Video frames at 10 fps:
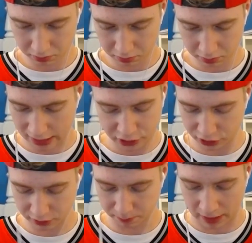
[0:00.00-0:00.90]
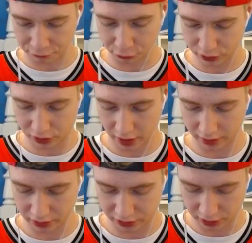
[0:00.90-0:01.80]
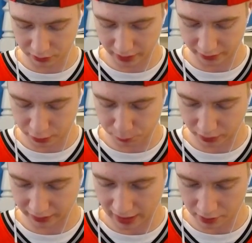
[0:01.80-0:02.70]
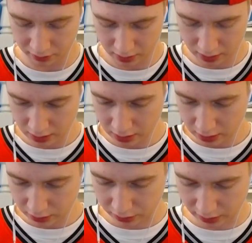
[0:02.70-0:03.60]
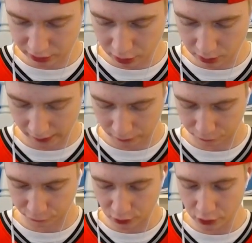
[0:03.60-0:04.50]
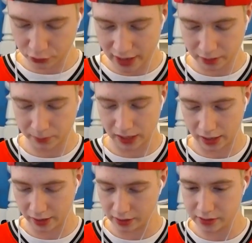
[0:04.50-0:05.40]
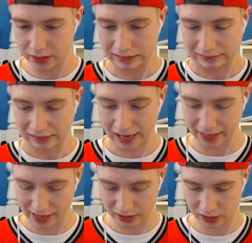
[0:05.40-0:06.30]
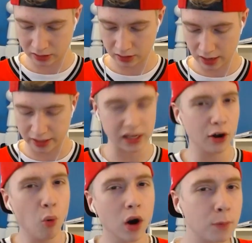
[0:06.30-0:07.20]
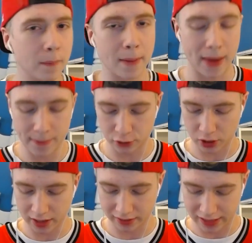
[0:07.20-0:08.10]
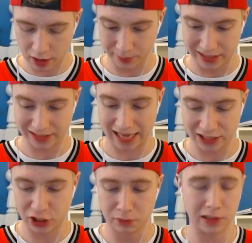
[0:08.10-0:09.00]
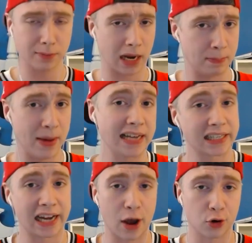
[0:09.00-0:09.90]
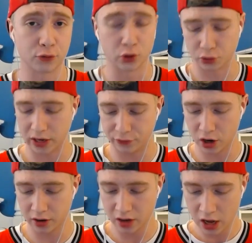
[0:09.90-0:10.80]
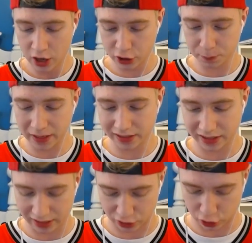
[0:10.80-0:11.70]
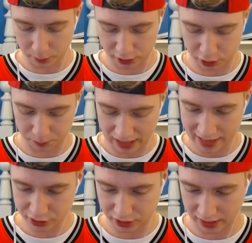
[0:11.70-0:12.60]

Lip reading: That's just my first thought here, seeing what he's putting down. So let's go Inferno Dragon behind, I guess, because I don't want to put my Baby Dragon down, because that's going to be my best counter for Graveyard, just because it does so much splash.